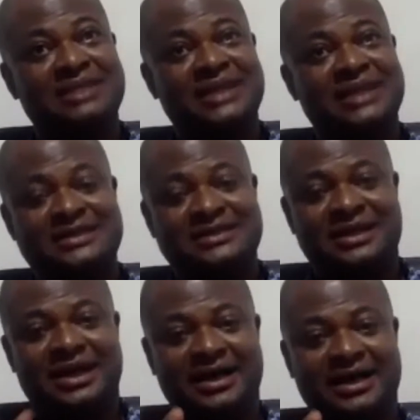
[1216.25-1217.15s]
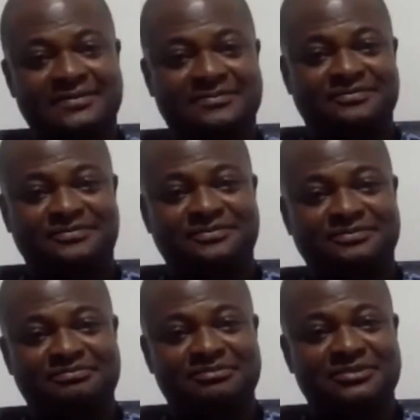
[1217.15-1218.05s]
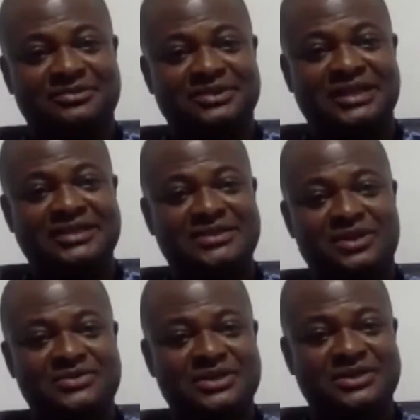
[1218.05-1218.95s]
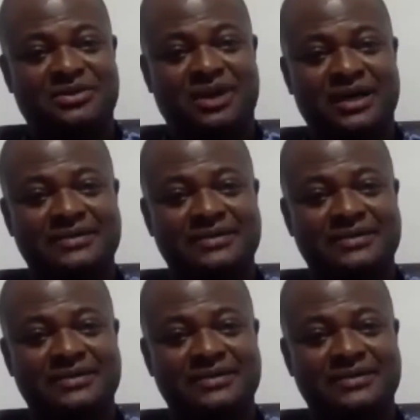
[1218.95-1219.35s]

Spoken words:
dad's car, Datsun 120Y,